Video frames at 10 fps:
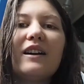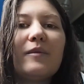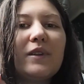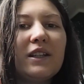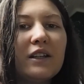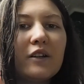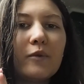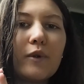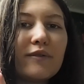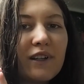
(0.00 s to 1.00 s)
I'm here
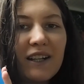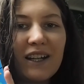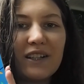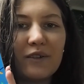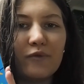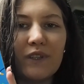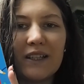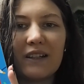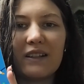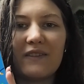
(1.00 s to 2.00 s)
with another
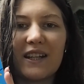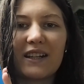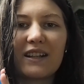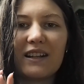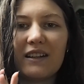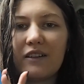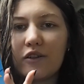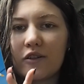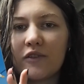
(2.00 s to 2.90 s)
vegan advent calendar